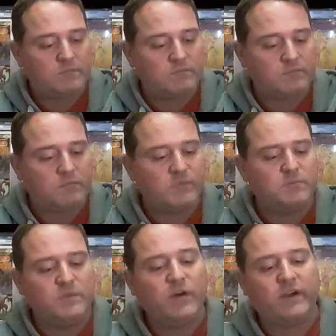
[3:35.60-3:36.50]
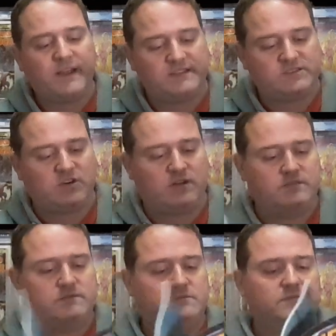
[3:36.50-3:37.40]
Muirhead Scott.
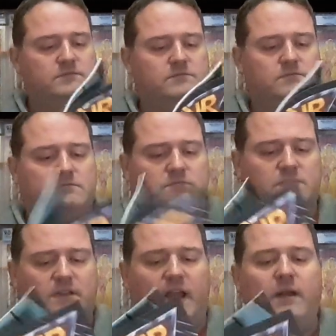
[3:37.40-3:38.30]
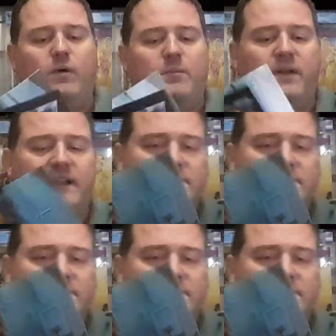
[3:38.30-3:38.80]
How do I pronounce